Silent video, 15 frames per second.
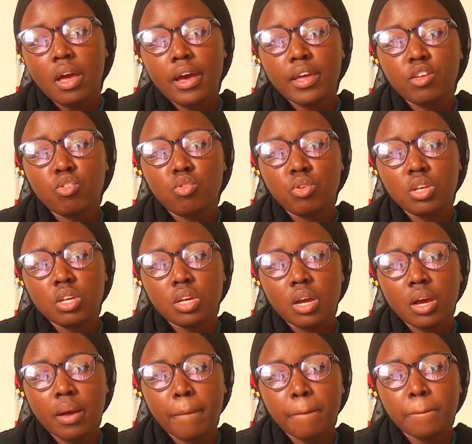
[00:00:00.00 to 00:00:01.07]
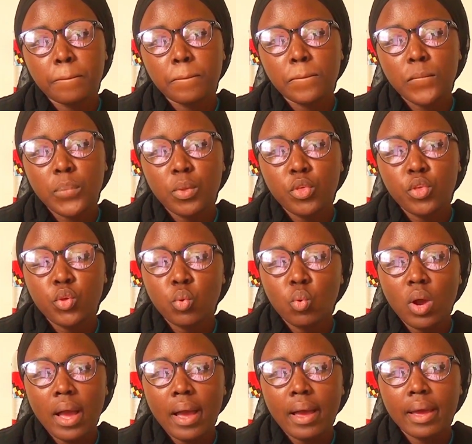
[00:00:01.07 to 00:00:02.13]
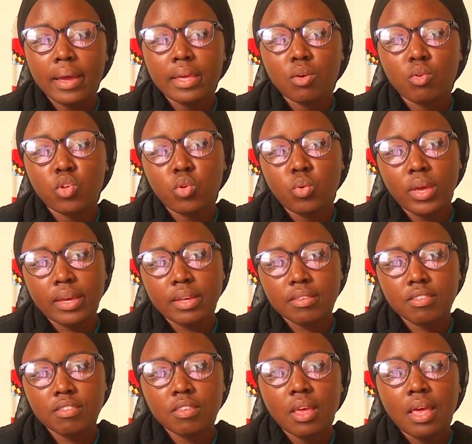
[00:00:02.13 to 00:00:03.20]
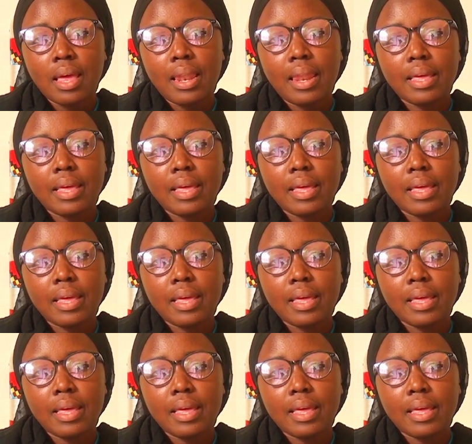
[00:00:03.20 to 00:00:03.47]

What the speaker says: Are you doing UI or UX?